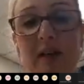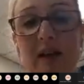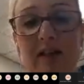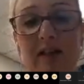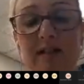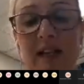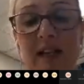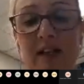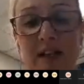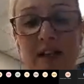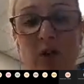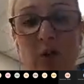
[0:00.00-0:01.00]
and send
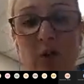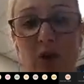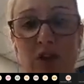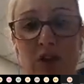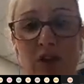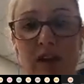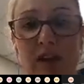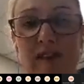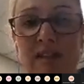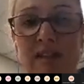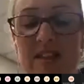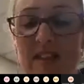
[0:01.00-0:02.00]
that to us.
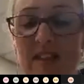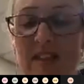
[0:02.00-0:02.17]
This,